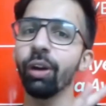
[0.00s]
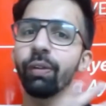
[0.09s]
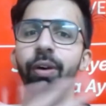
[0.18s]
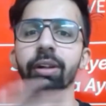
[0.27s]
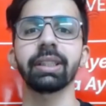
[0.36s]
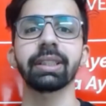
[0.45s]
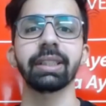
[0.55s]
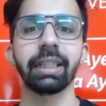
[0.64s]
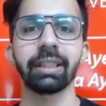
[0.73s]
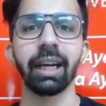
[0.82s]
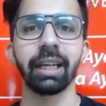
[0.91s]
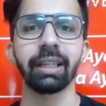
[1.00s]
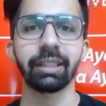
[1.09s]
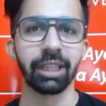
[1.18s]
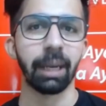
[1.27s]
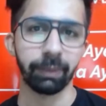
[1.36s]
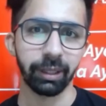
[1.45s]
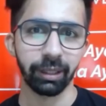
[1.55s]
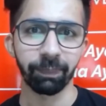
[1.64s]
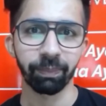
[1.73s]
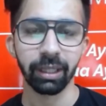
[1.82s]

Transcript: for this entire chapter.